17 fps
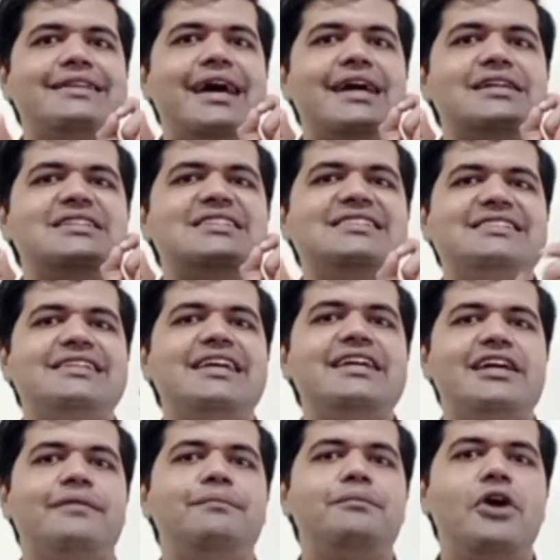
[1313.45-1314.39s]
that
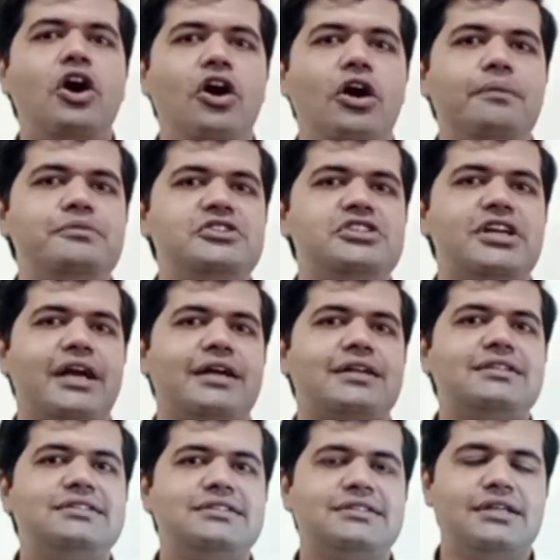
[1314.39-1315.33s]
set of
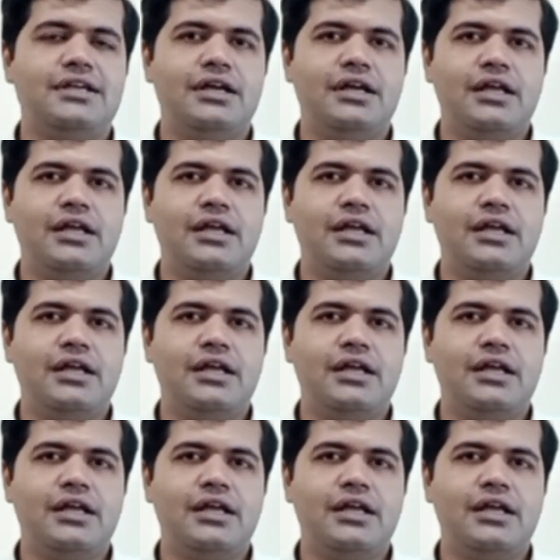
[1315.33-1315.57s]
objects.